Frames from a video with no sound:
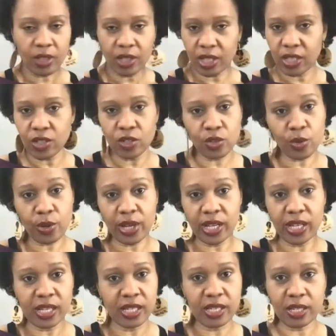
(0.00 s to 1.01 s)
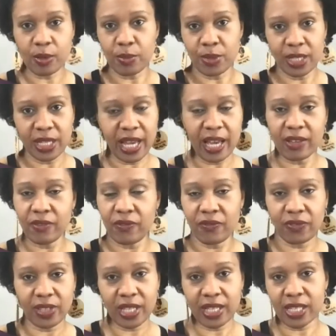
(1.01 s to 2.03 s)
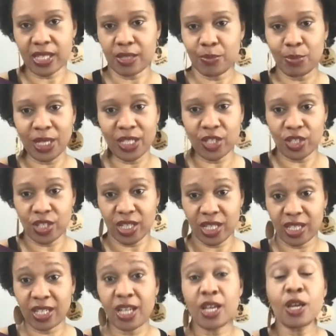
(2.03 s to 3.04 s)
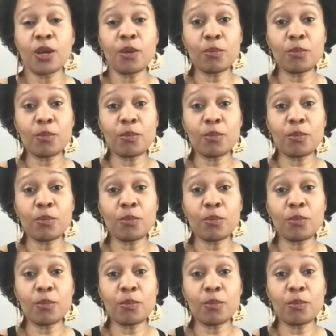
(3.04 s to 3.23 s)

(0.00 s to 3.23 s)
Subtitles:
enjoy some Netflix binging,